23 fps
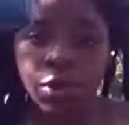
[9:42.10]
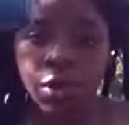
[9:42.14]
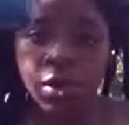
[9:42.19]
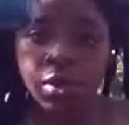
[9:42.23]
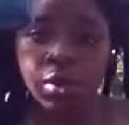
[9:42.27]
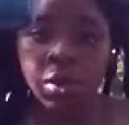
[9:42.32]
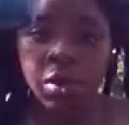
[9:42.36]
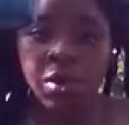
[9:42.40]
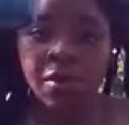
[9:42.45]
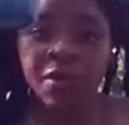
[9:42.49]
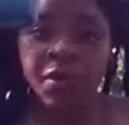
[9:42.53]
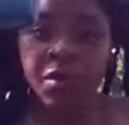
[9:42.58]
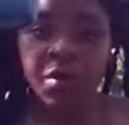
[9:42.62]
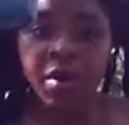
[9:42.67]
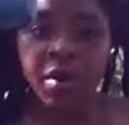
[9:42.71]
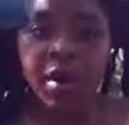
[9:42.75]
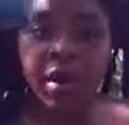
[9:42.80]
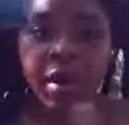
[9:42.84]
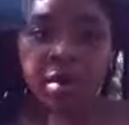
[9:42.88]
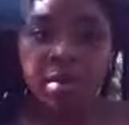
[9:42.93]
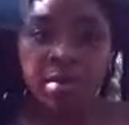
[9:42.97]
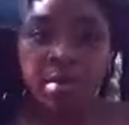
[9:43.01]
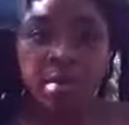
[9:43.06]
So if you're
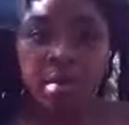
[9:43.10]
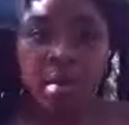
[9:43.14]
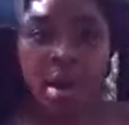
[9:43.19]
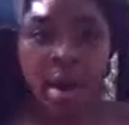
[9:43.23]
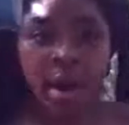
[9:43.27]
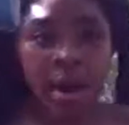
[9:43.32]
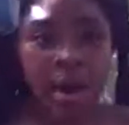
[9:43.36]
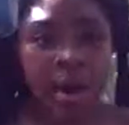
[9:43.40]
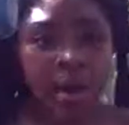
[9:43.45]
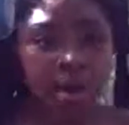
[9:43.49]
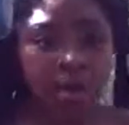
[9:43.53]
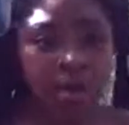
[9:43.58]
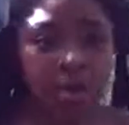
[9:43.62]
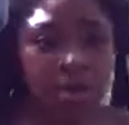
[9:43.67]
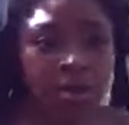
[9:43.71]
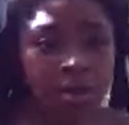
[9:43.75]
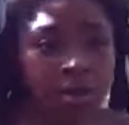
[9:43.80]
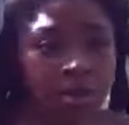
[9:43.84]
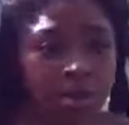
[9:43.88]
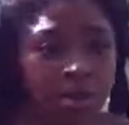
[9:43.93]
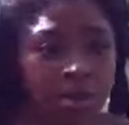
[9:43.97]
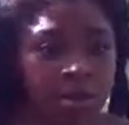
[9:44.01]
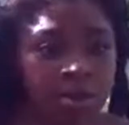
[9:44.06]
in my
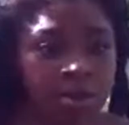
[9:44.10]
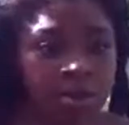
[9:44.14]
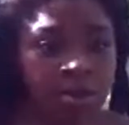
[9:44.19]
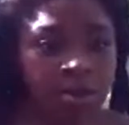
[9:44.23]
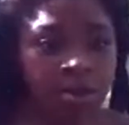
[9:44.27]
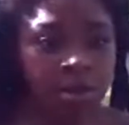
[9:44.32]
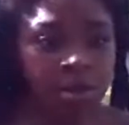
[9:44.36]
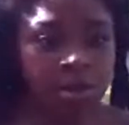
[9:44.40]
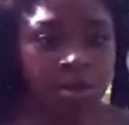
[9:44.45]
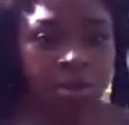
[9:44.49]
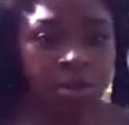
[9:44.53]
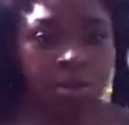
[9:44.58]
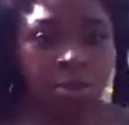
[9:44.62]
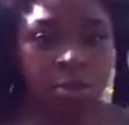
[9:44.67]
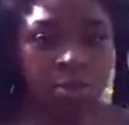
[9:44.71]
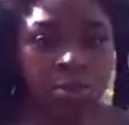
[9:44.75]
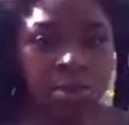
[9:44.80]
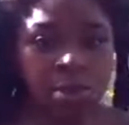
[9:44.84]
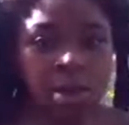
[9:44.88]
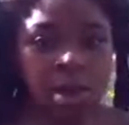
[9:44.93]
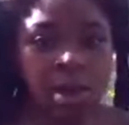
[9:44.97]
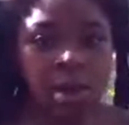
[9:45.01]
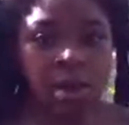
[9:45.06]
YouTube
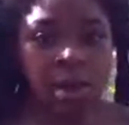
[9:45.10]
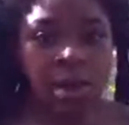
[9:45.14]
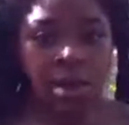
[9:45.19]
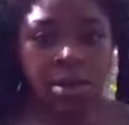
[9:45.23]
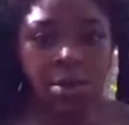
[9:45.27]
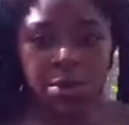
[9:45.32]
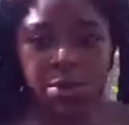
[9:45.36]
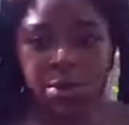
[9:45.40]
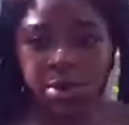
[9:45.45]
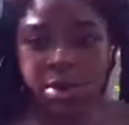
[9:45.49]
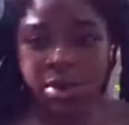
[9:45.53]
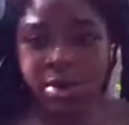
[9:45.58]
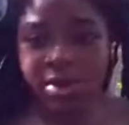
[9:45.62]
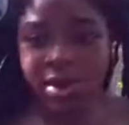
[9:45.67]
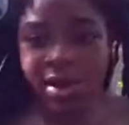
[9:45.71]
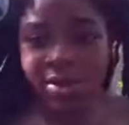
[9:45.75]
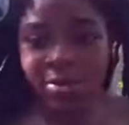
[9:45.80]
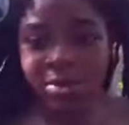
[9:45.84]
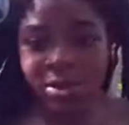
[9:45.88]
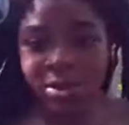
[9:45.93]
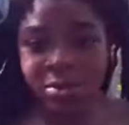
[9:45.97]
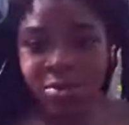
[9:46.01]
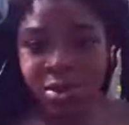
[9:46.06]
chat, can you just
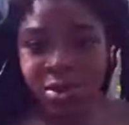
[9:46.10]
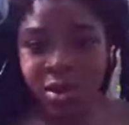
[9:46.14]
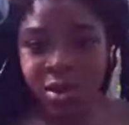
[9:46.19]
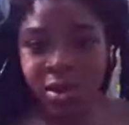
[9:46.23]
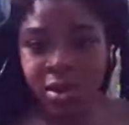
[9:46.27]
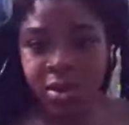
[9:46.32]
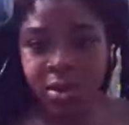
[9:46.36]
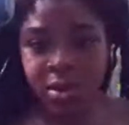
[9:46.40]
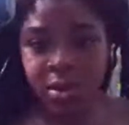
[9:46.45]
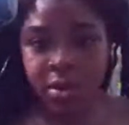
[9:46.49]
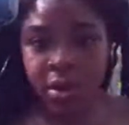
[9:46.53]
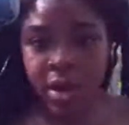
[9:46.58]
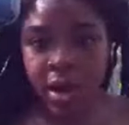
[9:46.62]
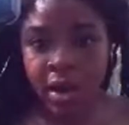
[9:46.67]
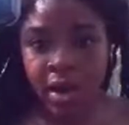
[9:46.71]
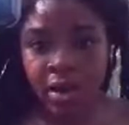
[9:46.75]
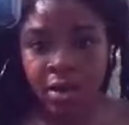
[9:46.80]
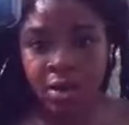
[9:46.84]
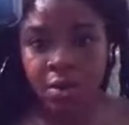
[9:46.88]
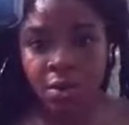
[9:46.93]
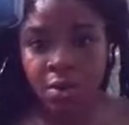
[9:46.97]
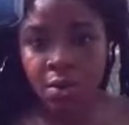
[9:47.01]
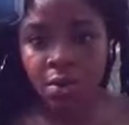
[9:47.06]
type something in so I
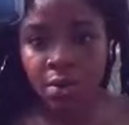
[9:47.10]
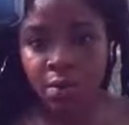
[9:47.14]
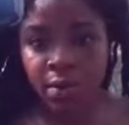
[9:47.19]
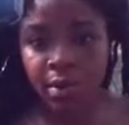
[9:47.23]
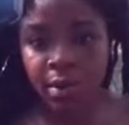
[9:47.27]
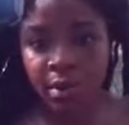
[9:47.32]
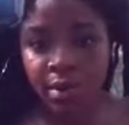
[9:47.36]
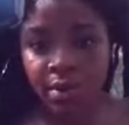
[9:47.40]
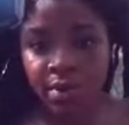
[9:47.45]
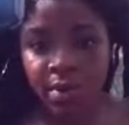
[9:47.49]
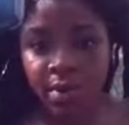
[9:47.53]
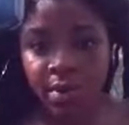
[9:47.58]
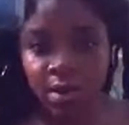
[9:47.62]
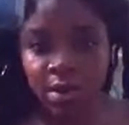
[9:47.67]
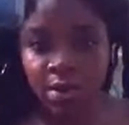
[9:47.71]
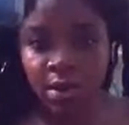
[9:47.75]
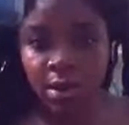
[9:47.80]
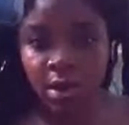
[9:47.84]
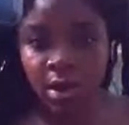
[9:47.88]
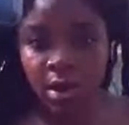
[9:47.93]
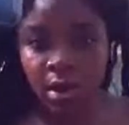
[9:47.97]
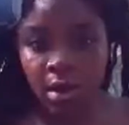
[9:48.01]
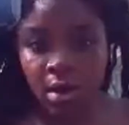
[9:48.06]
can know whether you're still
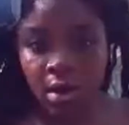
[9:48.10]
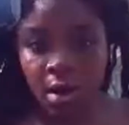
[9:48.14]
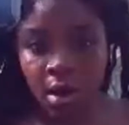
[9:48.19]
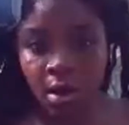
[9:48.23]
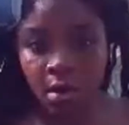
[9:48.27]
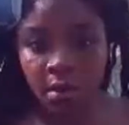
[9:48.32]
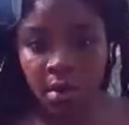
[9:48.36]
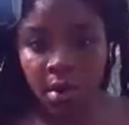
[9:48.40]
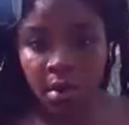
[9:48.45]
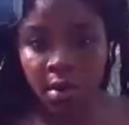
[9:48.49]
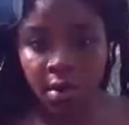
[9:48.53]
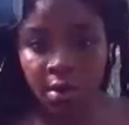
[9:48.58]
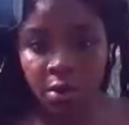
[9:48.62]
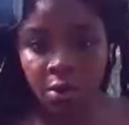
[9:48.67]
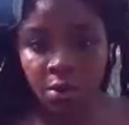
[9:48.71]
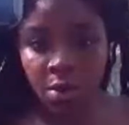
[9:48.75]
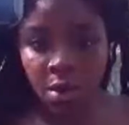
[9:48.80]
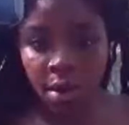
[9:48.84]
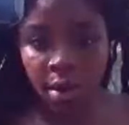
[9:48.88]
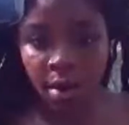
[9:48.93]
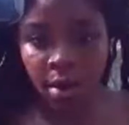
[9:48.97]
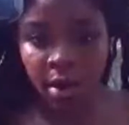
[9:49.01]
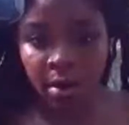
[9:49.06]
here or whether you
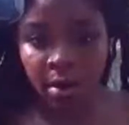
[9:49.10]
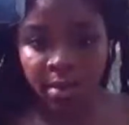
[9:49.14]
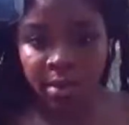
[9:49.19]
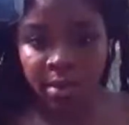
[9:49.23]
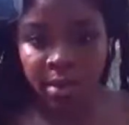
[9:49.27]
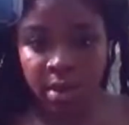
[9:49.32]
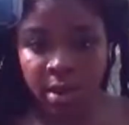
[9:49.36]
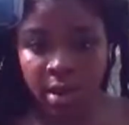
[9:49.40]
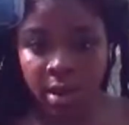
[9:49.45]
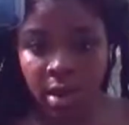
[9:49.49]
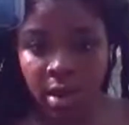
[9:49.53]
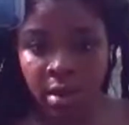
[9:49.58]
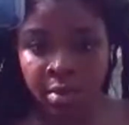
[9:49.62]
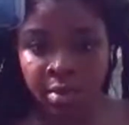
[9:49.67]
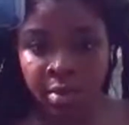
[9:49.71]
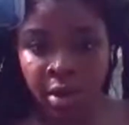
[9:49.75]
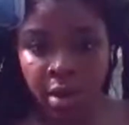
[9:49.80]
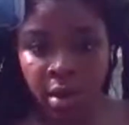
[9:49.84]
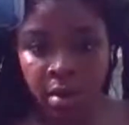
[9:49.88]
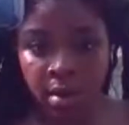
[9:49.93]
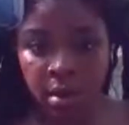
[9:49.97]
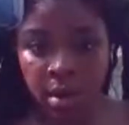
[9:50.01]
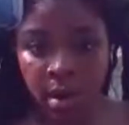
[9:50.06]
are able to hear me
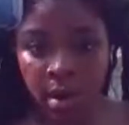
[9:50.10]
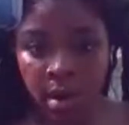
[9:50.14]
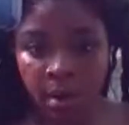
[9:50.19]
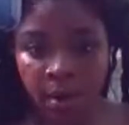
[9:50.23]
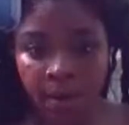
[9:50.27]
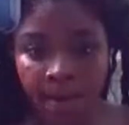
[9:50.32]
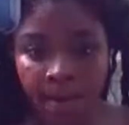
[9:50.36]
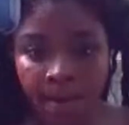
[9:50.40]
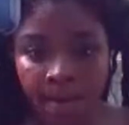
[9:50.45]
or not?